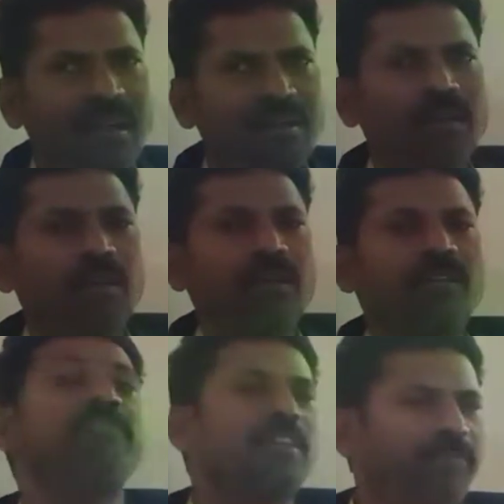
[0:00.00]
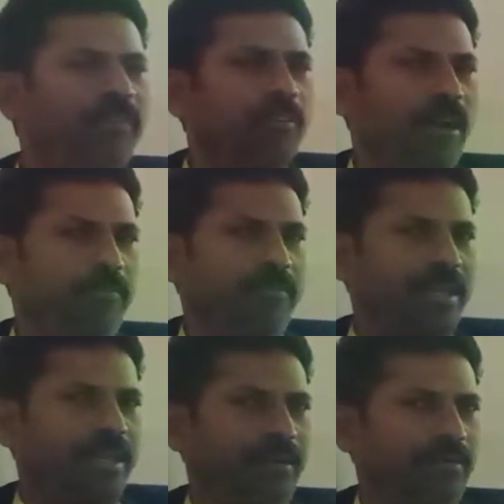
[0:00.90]
V4 form here.
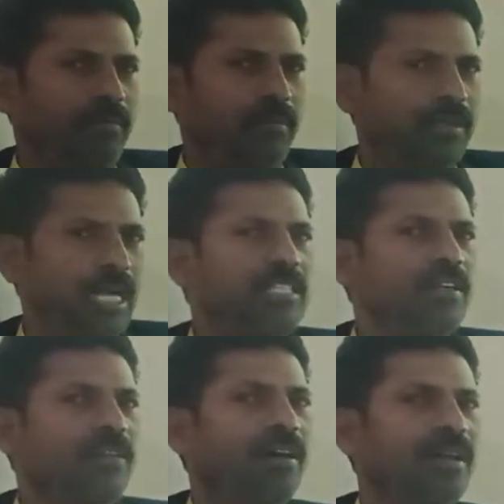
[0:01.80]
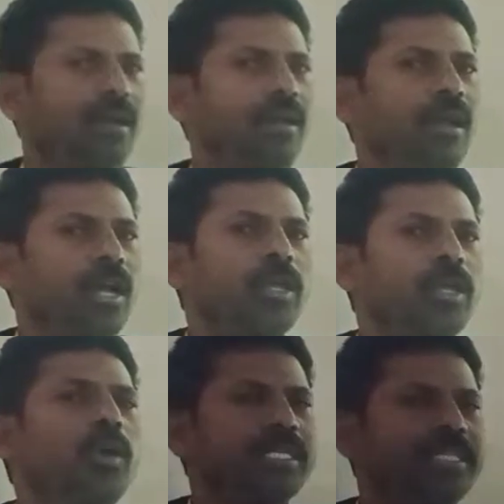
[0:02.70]
That is for give is
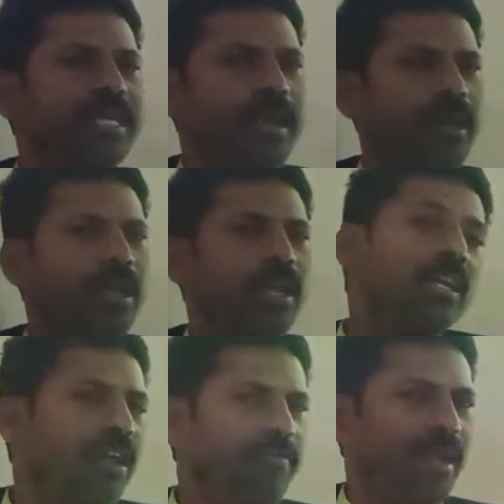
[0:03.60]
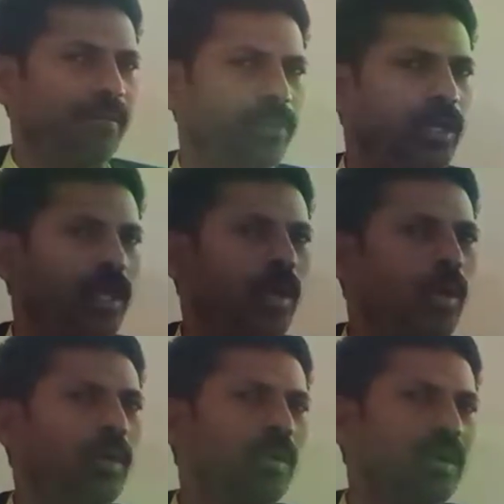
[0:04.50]
there, giving, give,
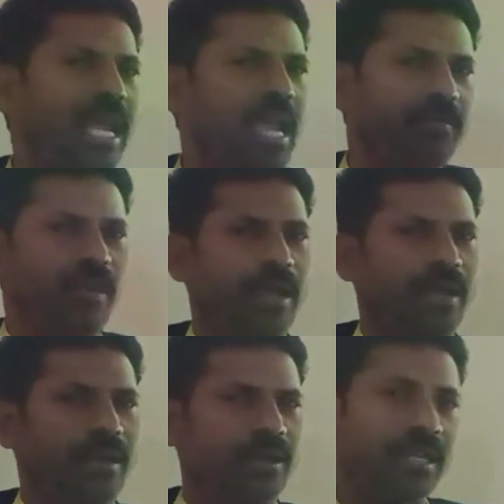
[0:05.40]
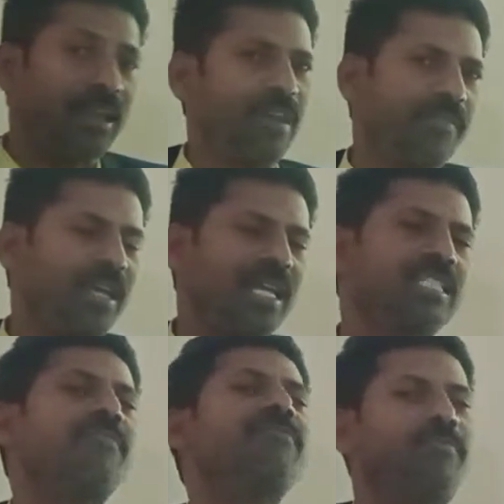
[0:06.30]
gave, given, giving is the
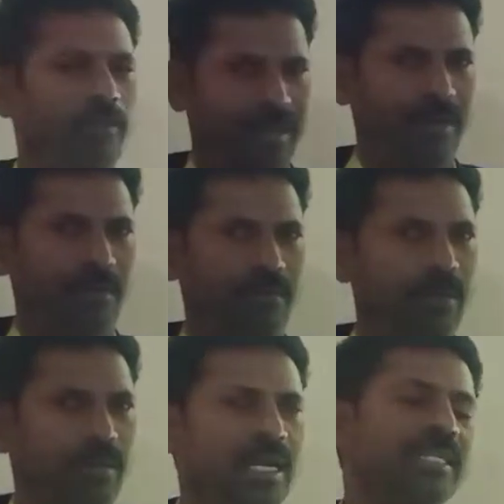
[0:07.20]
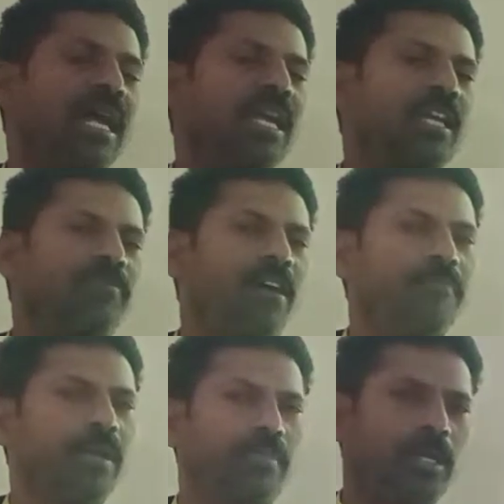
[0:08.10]
V4 here. That is the ing form can be
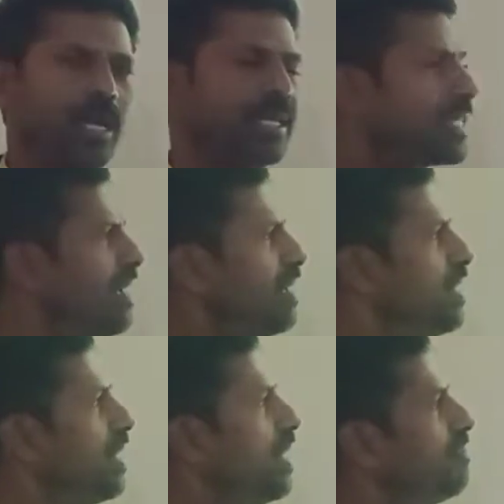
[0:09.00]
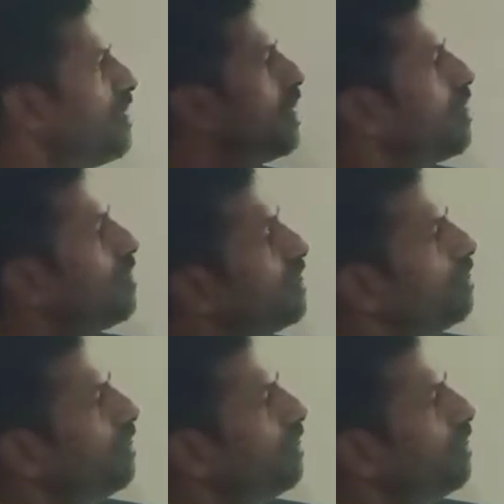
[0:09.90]
shown as the V4.